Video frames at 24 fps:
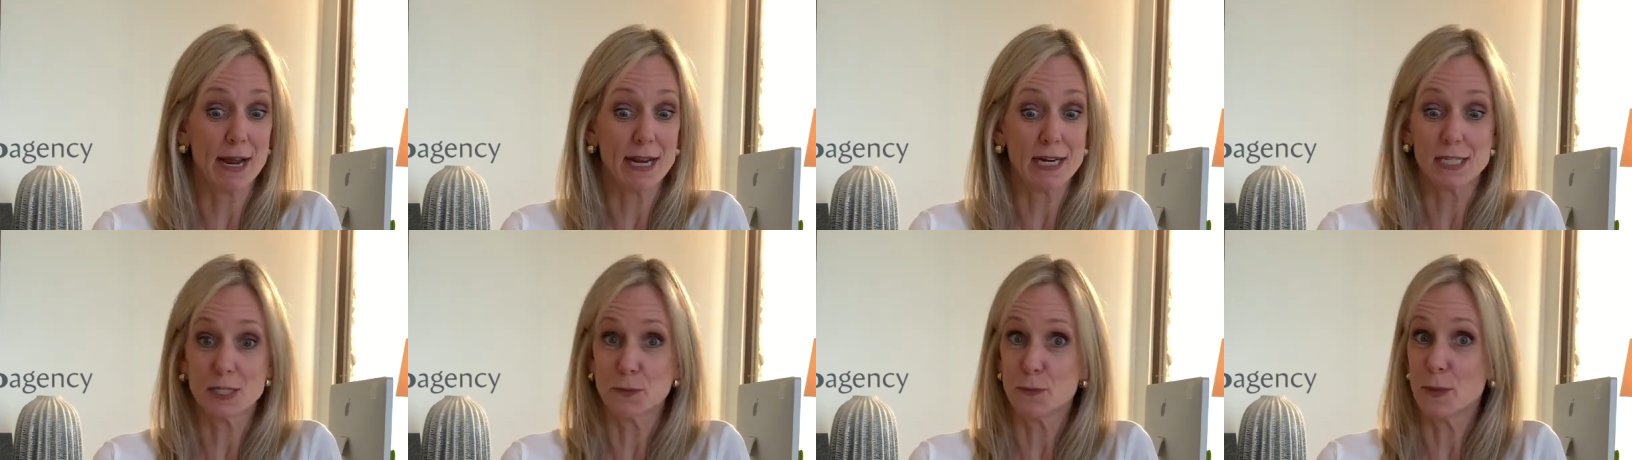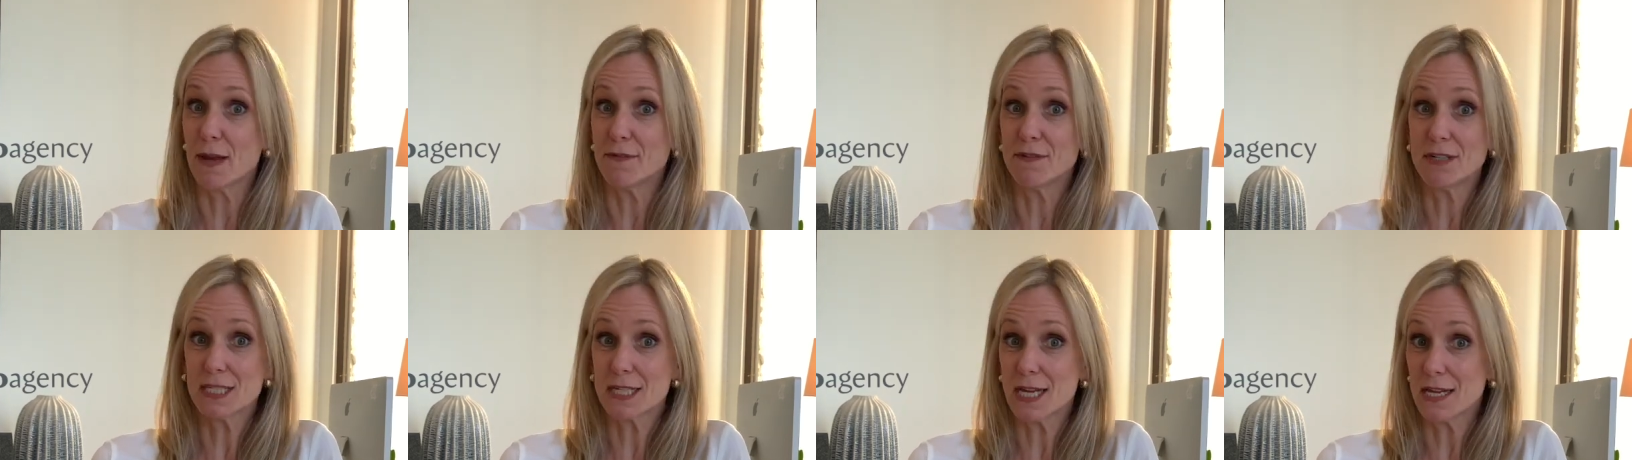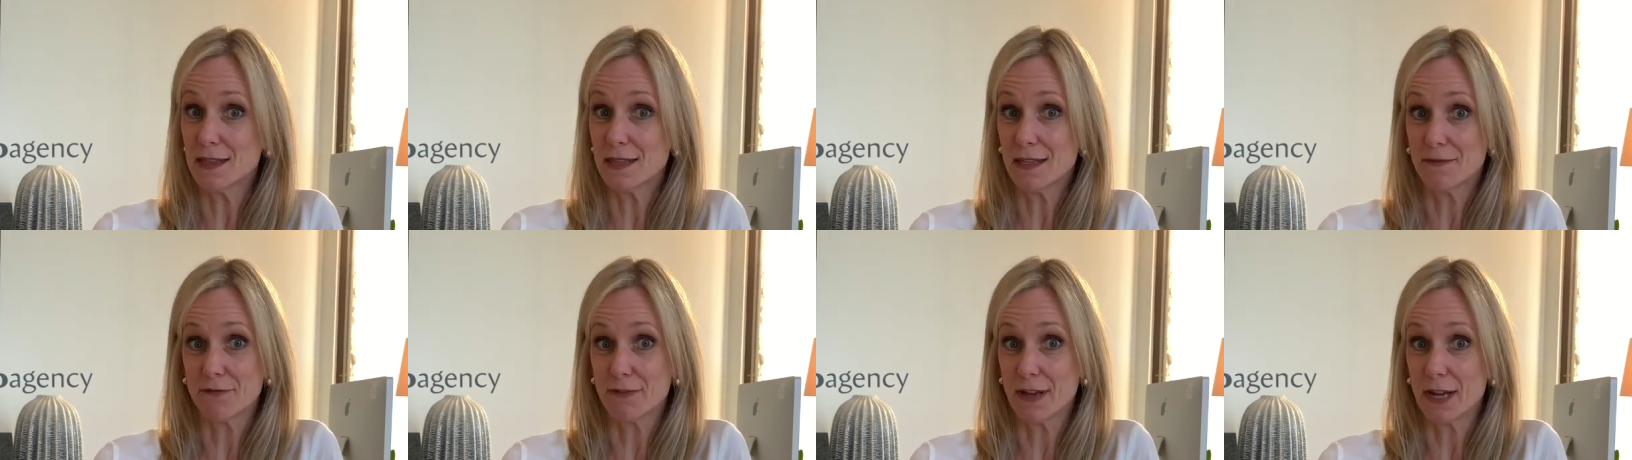Because we haven't
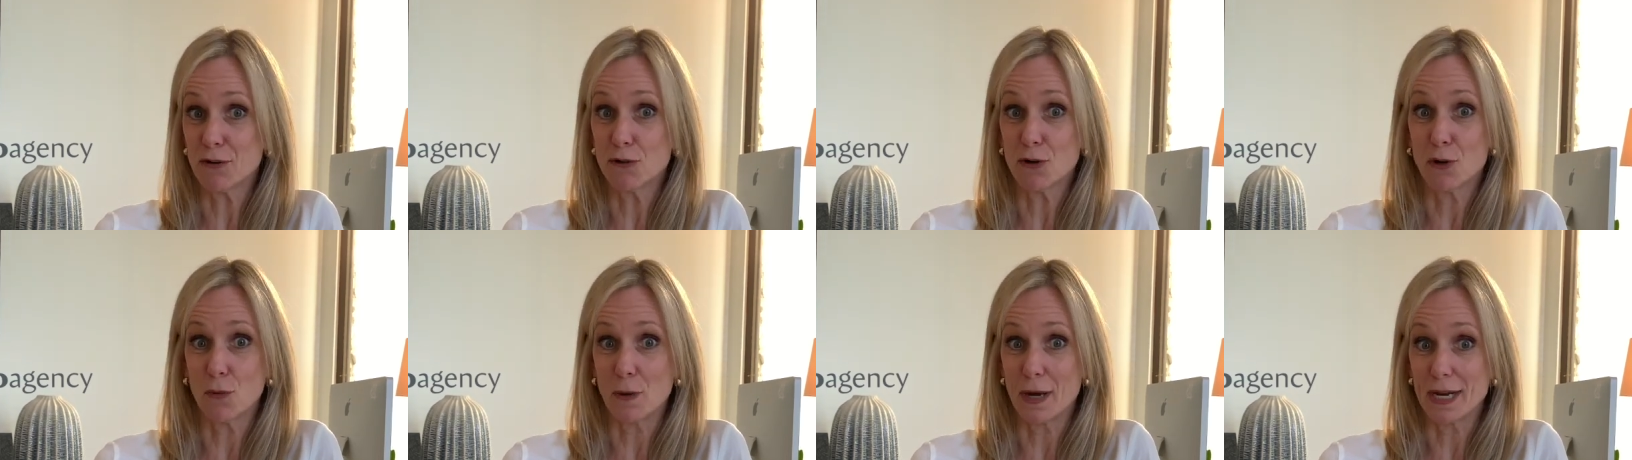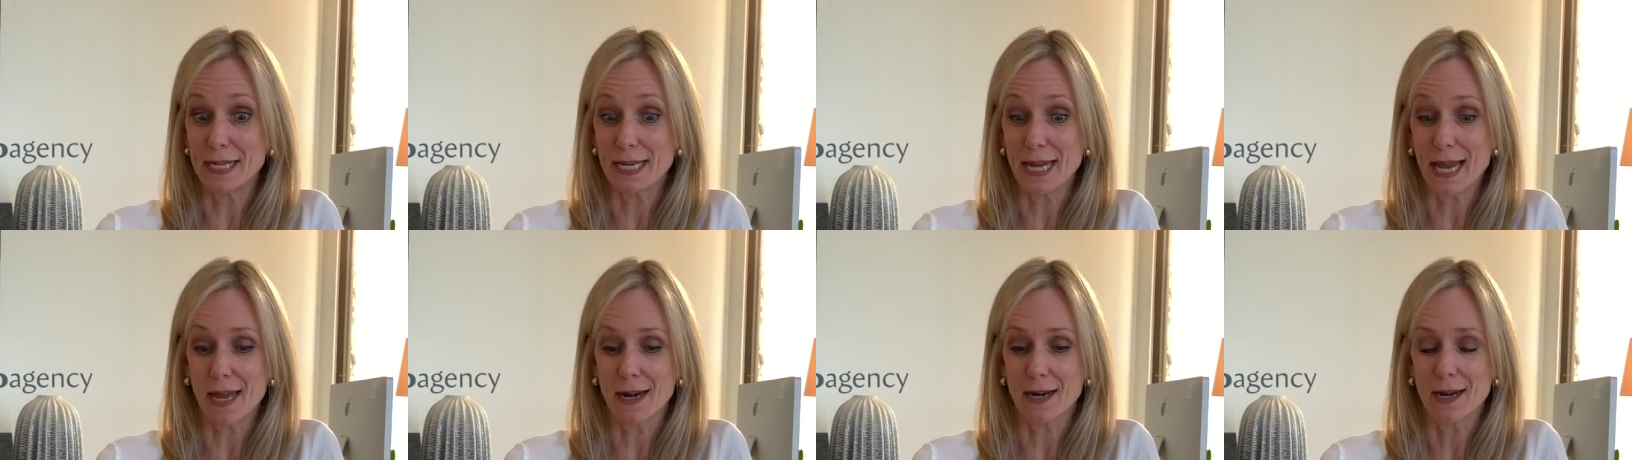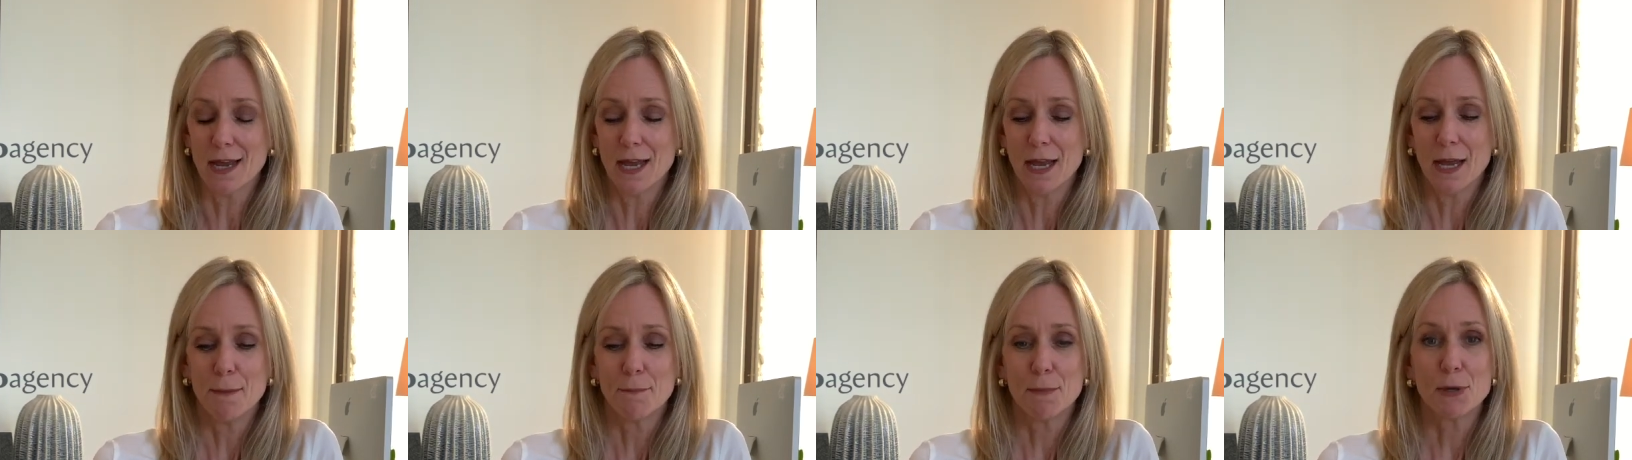done the federal one yet,
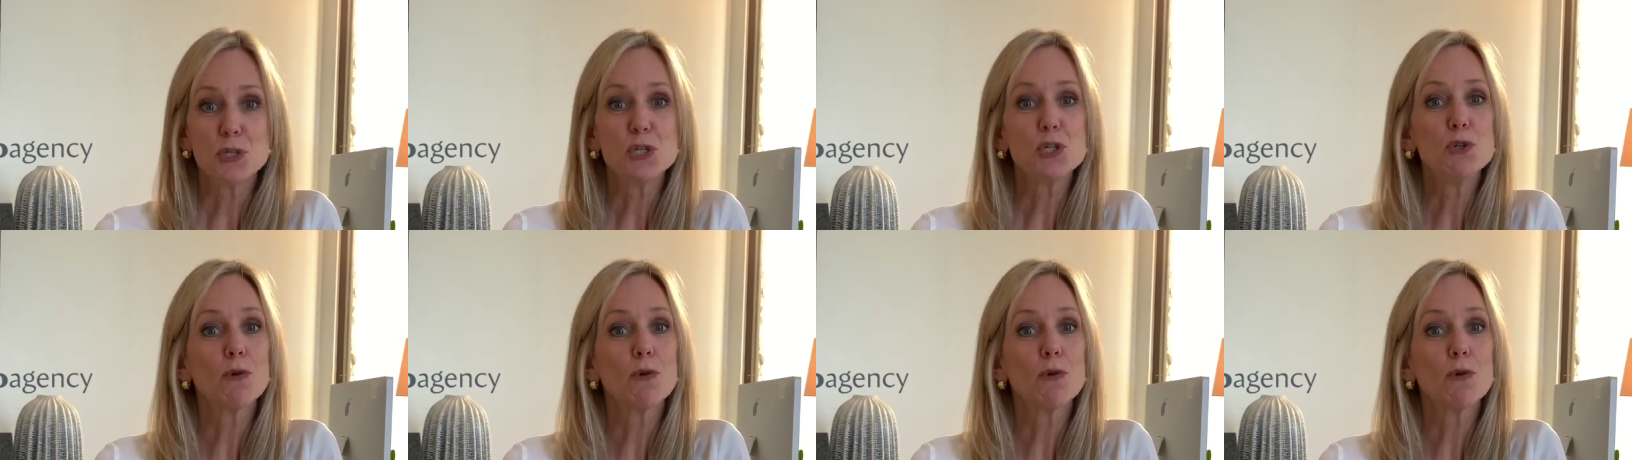but